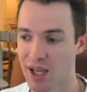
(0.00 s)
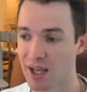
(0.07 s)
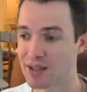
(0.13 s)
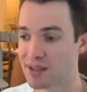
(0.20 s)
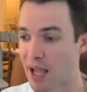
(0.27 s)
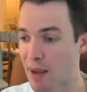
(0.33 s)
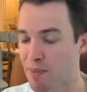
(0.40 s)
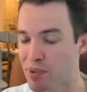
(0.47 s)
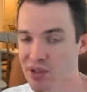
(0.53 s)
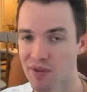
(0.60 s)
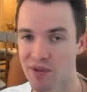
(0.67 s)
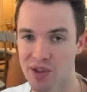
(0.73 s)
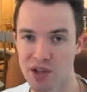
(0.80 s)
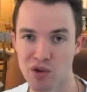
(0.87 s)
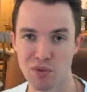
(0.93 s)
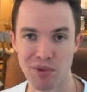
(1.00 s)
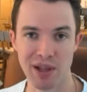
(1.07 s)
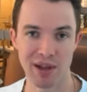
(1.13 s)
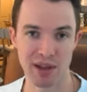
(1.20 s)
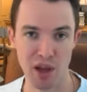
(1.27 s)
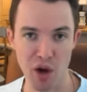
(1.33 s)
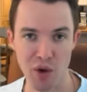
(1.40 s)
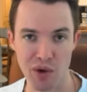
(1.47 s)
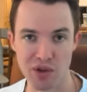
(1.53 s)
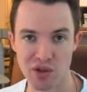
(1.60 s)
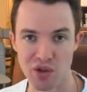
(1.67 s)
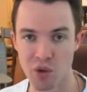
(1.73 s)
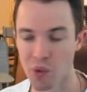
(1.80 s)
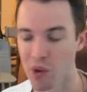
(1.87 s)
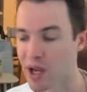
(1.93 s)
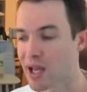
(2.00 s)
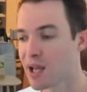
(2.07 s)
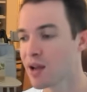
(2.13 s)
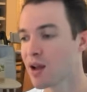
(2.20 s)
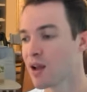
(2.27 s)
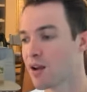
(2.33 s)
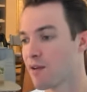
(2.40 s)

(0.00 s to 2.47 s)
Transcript: Examples of this would be like the Open Soul Ring,